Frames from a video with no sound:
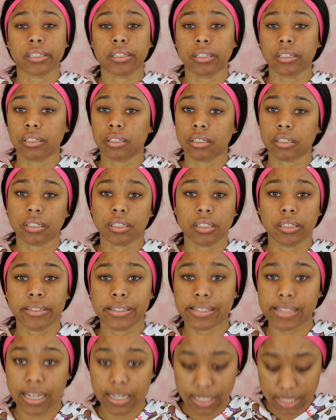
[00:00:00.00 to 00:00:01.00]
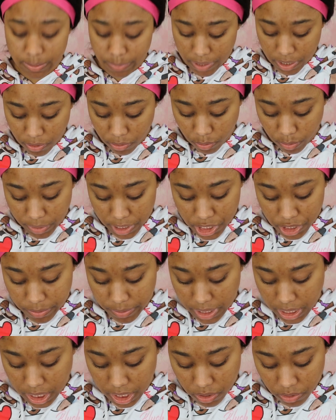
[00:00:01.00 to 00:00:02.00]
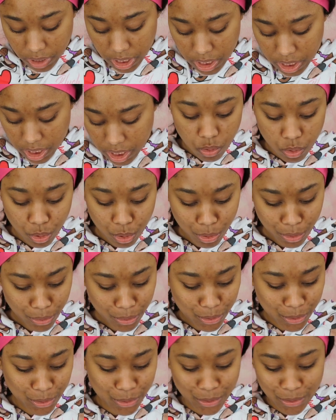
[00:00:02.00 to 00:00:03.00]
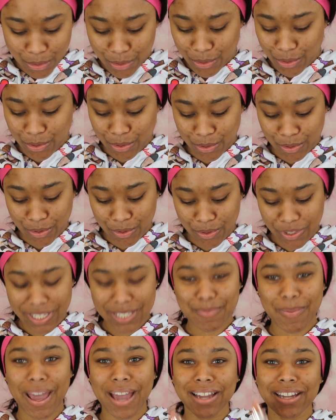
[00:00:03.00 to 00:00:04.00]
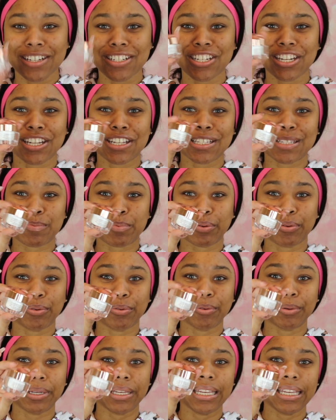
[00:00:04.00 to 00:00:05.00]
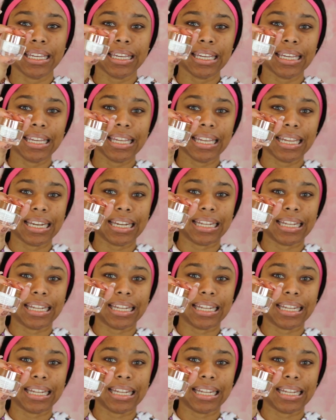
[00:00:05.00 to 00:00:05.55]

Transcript: At least I didn't spend a whole bunch of money on it. Ooh, this packaging is pretty.